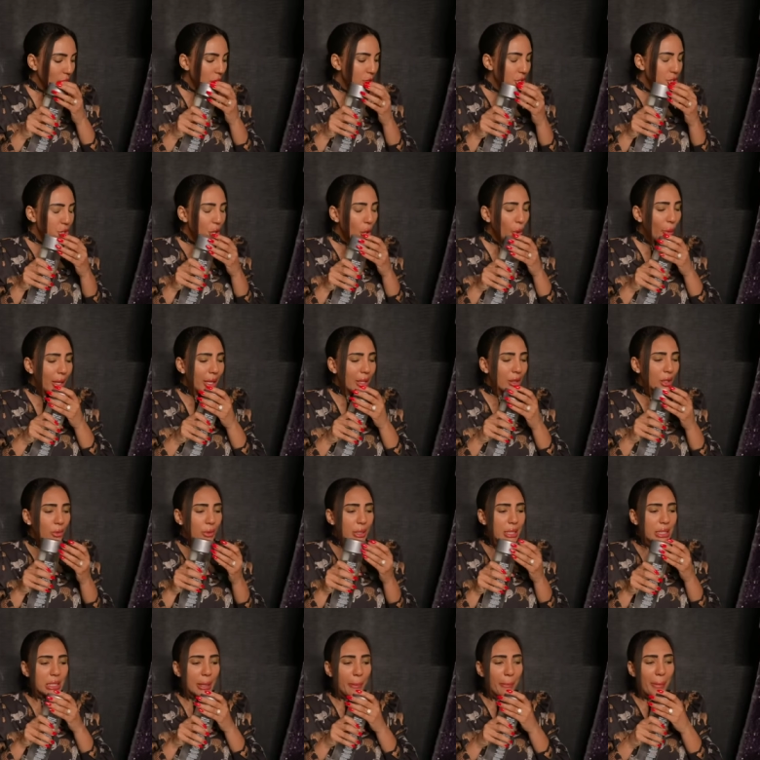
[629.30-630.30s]
So in the
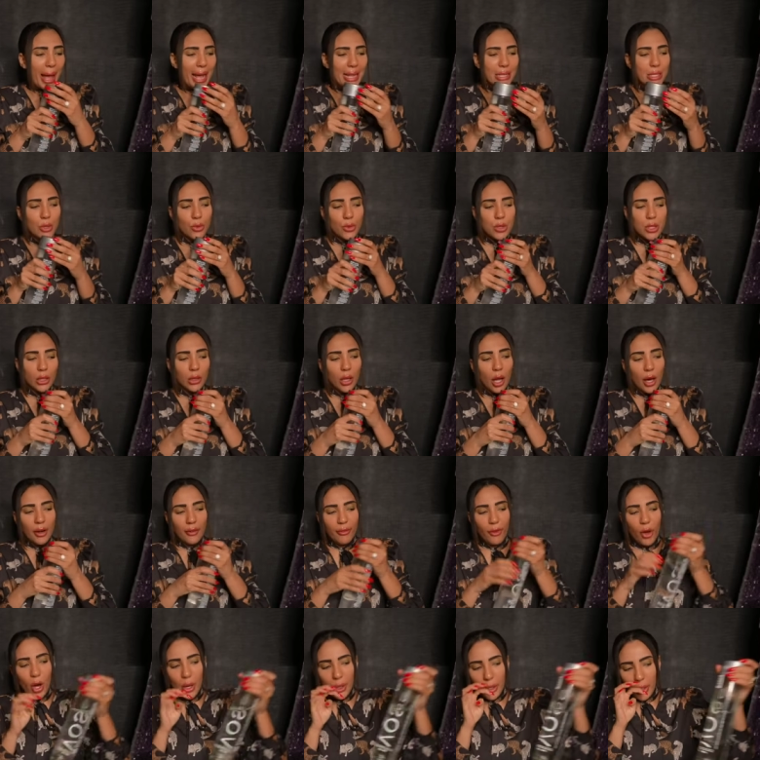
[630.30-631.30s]
recent past, there was a lot
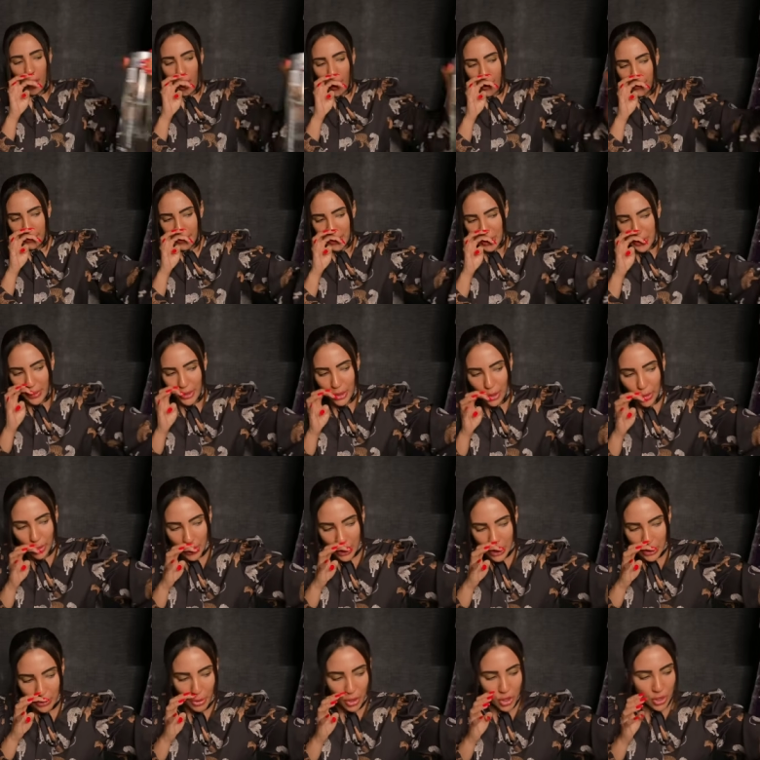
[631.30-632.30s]
of on and off between you
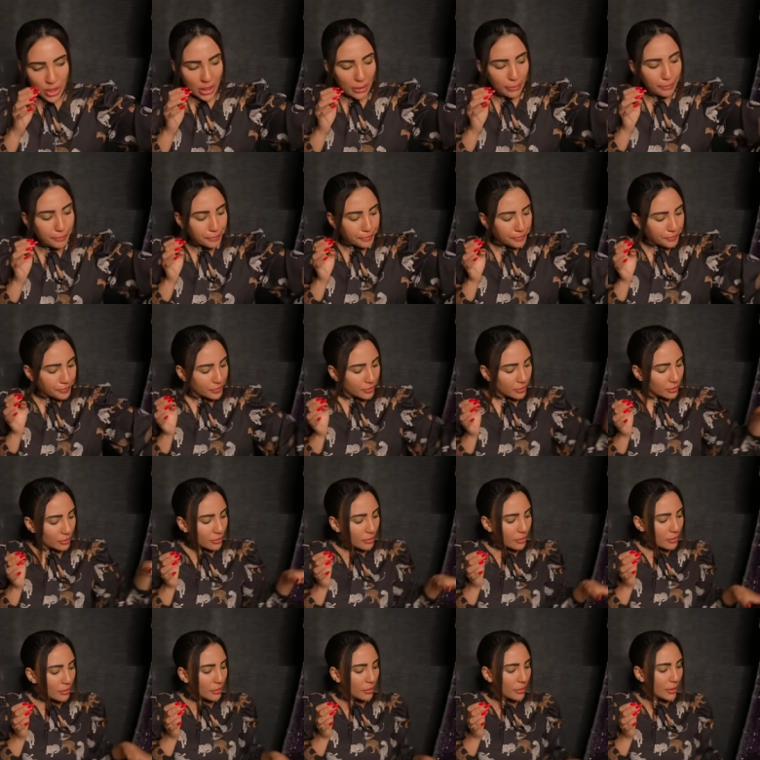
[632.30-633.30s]
and this person.
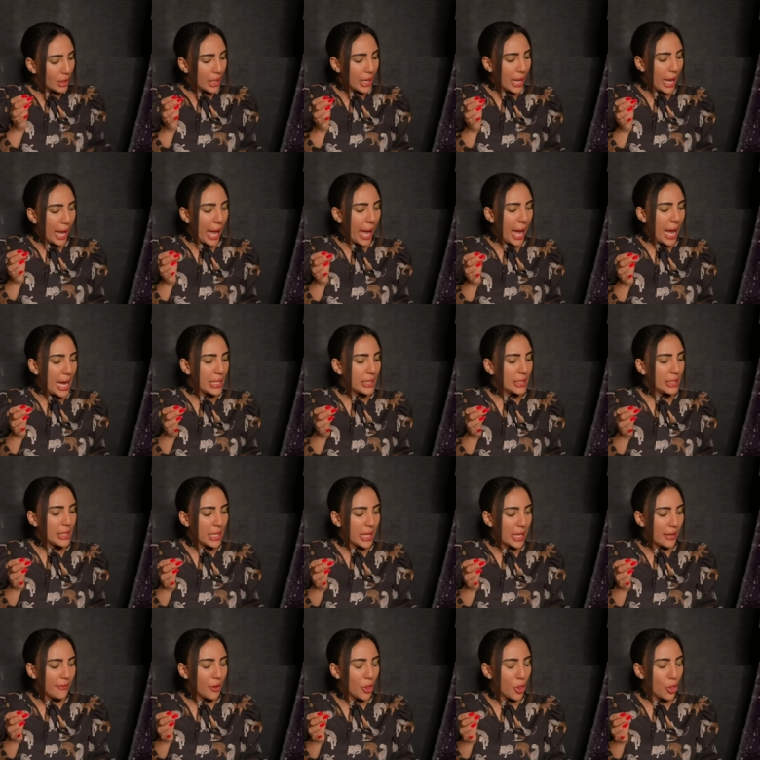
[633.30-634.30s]
And
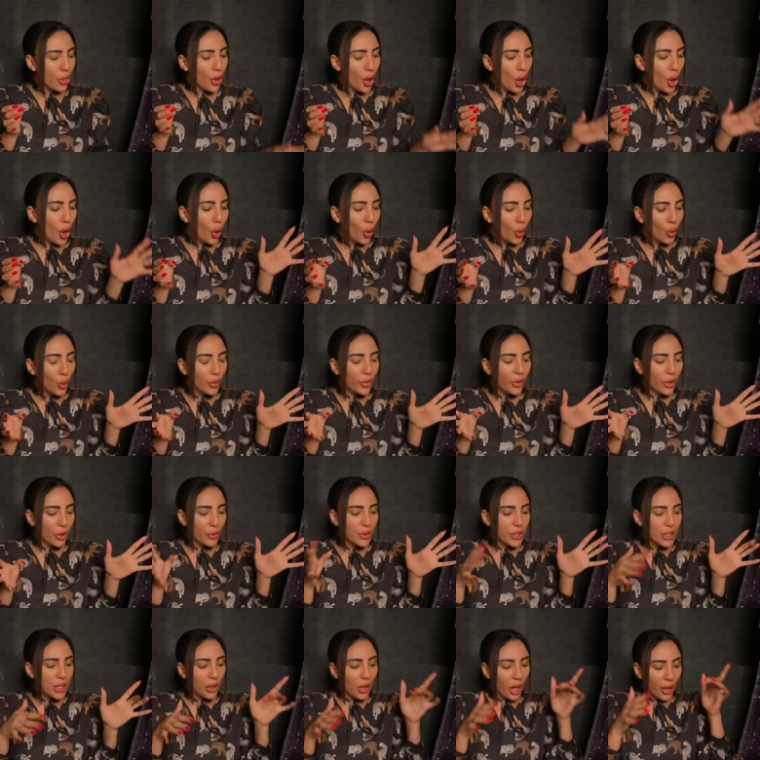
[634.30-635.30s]
even though there
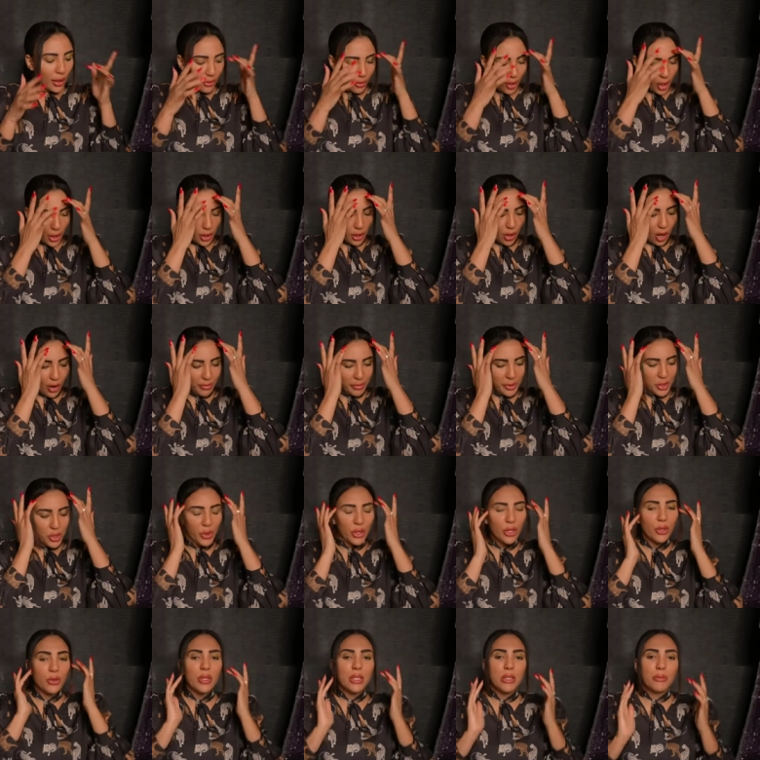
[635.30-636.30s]
was a lot of on and off
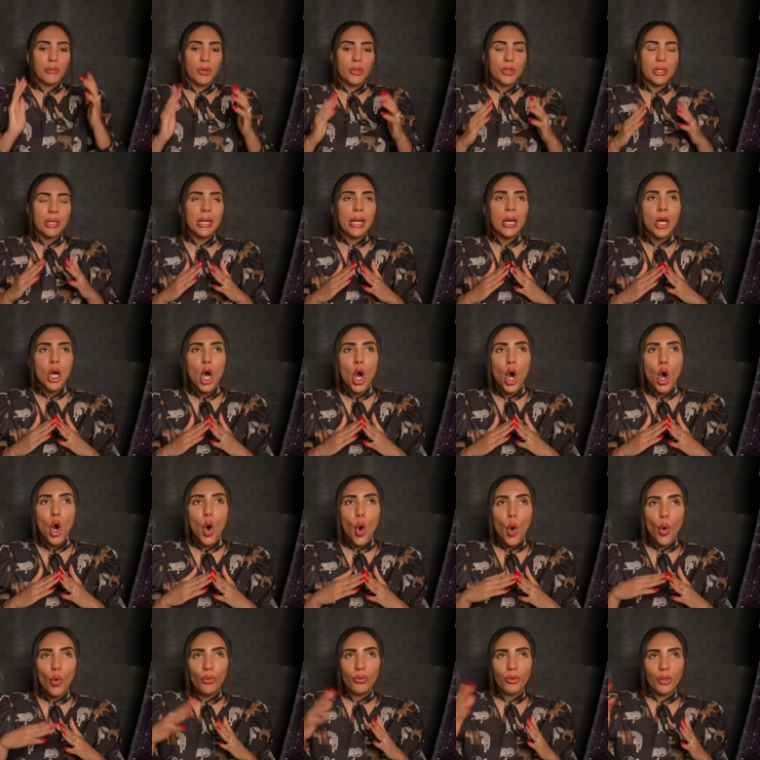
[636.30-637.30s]
between you and this person,
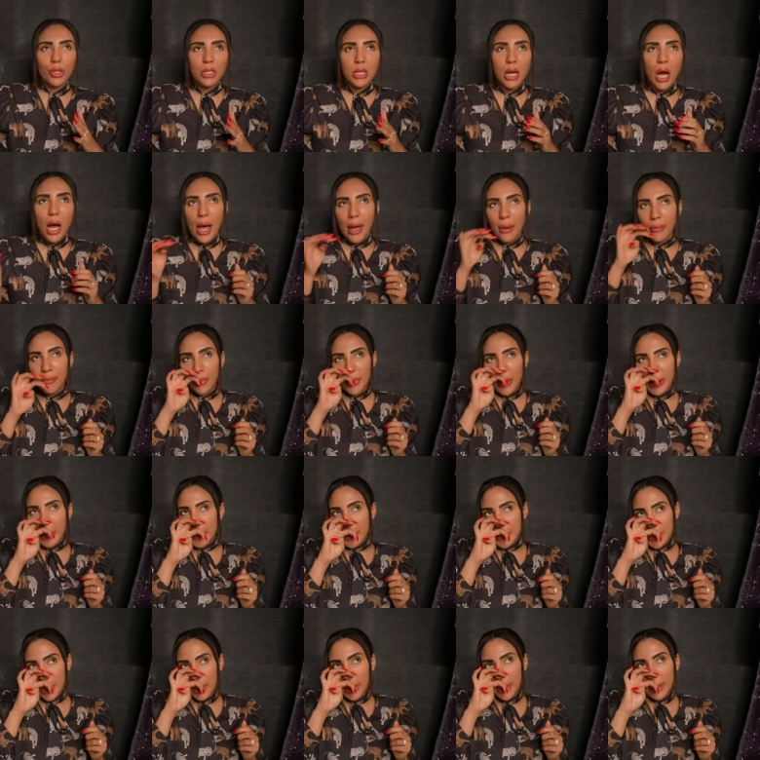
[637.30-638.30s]
over time,
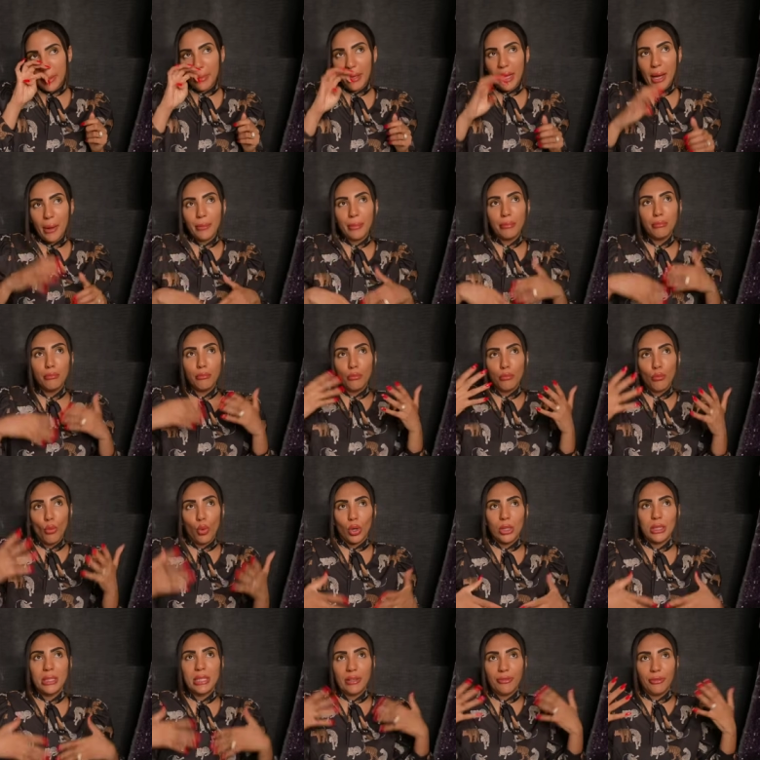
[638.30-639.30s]
things started to become
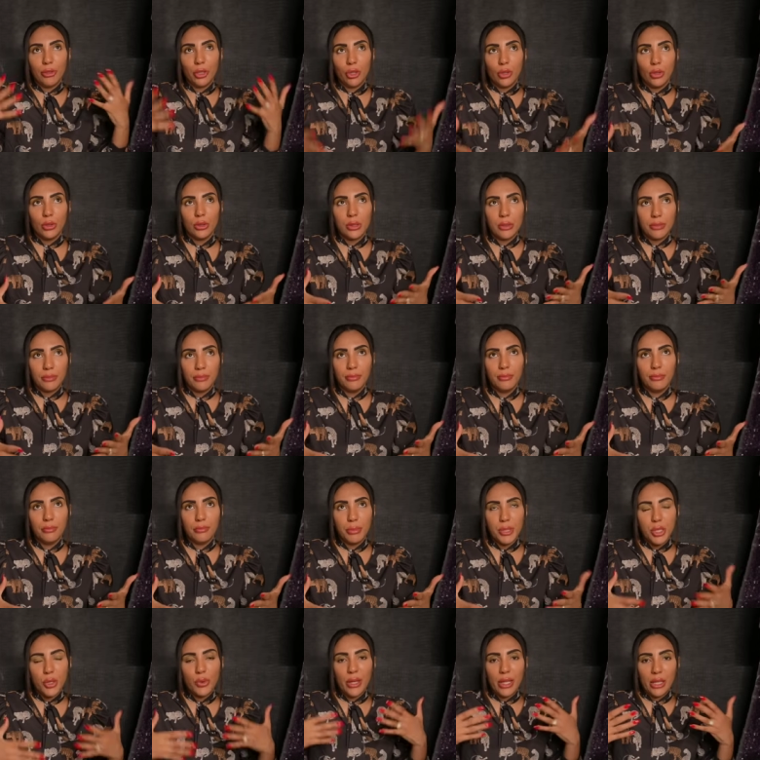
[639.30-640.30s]
more difficult
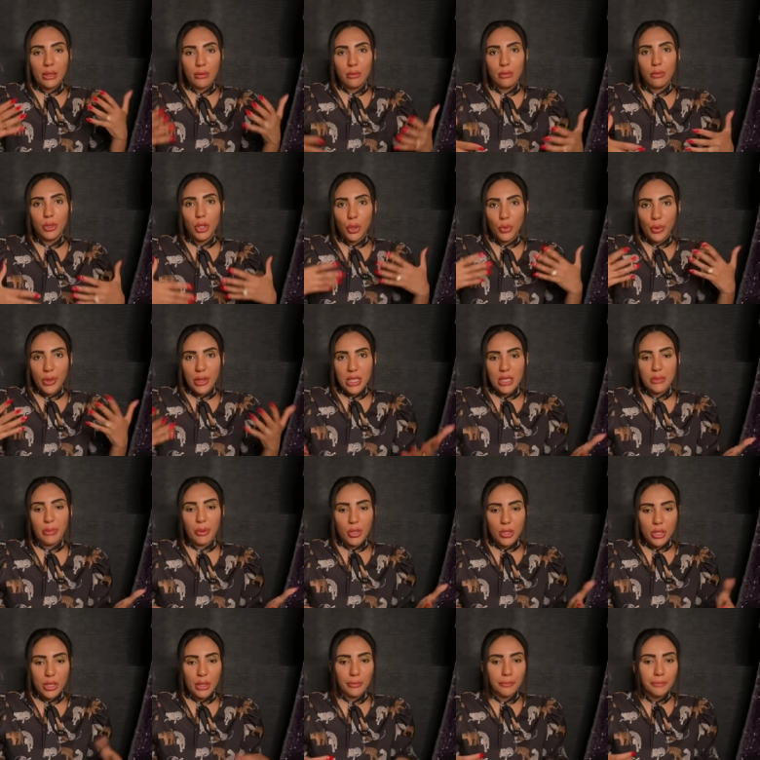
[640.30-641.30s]
between you and this
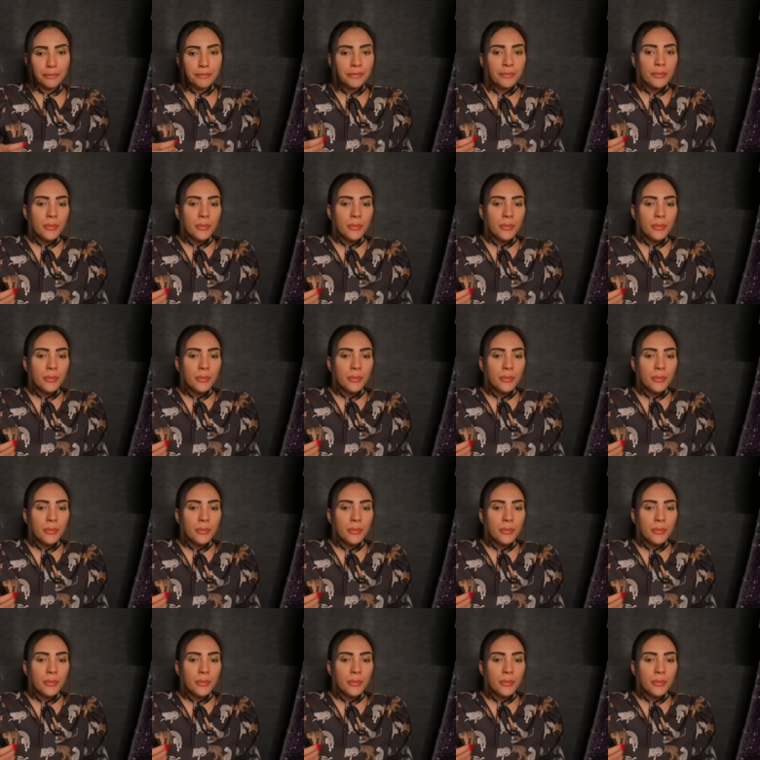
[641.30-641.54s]
person.